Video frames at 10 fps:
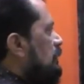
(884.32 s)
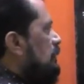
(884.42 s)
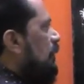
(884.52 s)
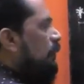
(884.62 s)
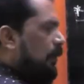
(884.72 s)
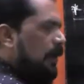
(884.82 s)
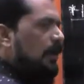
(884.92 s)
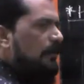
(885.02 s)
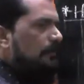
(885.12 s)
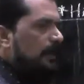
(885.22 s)
The wall
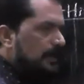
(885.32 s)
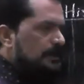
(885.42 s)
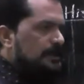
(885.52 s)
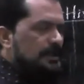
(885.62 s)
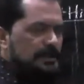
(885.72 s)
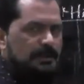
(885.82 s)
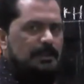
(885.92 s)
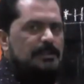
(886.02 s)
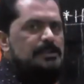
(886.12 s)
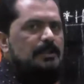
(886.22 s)
of artery
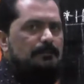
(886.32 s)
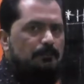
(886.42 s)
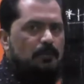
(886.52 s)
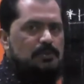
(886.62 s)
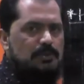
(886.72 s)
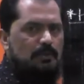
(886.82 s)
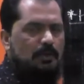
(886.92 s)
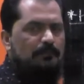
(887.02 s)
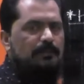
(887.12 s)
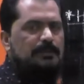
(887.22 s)
is composed
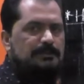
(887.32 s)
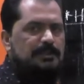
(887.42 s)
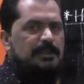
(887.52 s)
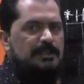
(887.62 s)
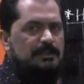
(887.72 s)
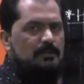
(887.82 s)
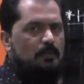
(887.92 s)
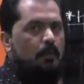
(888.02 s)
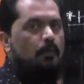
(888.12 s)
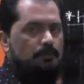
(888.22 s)
of three
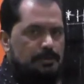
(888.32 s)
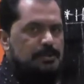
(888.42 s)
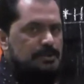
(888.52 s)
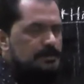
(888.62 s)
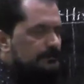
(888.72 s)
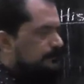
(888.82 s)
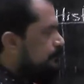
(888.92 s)
coats